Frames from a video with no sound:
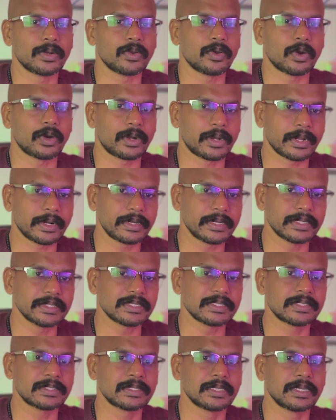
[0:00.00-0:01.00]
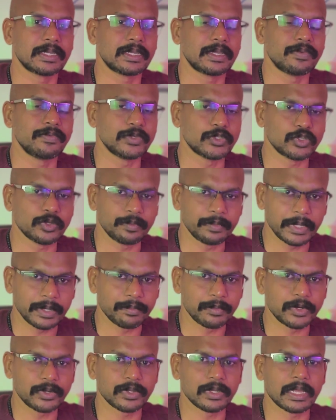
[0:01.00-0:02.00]
contact us. We should be
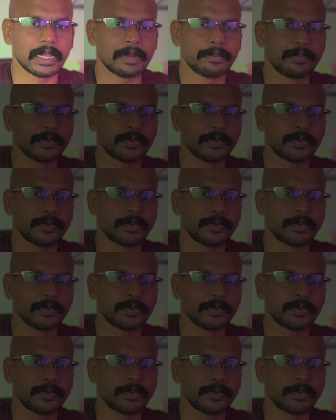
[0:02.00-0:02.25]
able to help